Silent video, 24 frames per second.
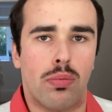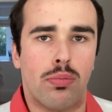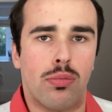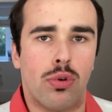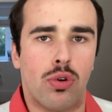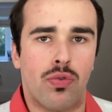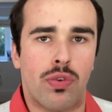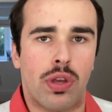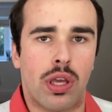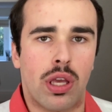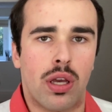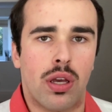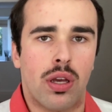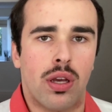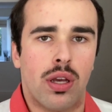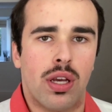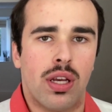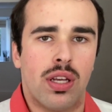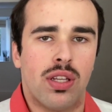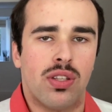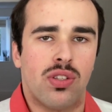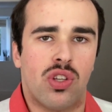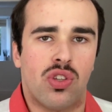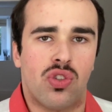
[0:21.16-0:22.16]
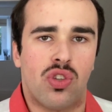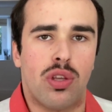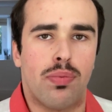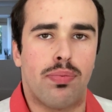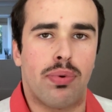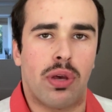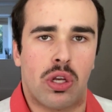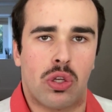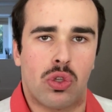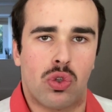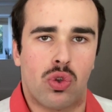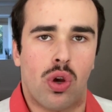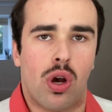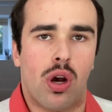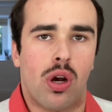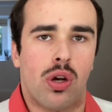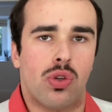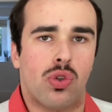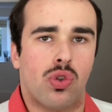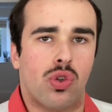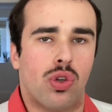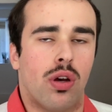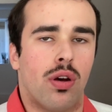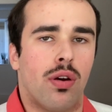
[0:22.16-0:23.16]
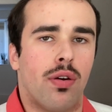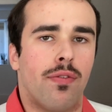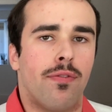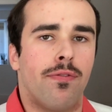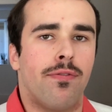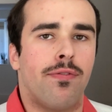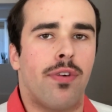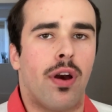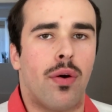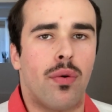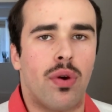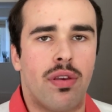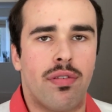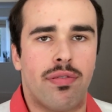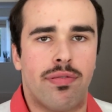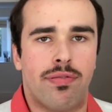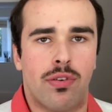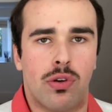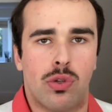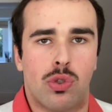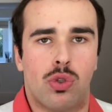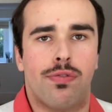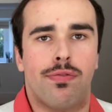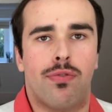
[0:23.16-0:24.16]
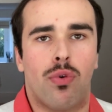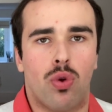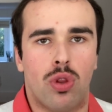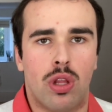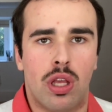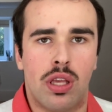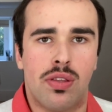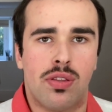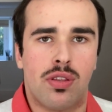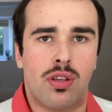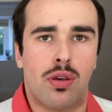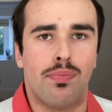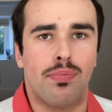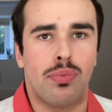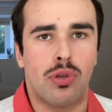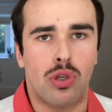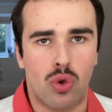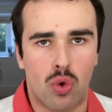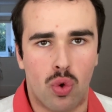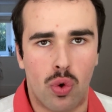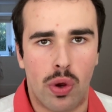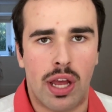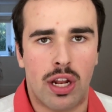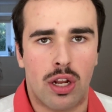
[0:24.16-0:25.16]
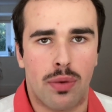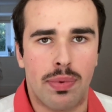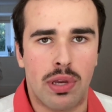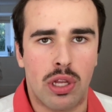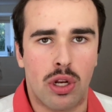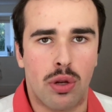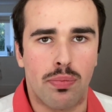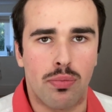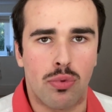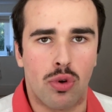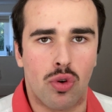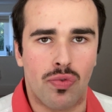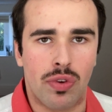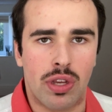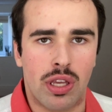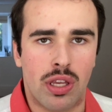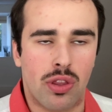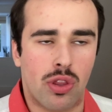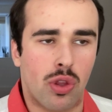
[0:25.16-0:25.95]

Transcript: movie. Disney Pixar's very first full-length computer animated movie.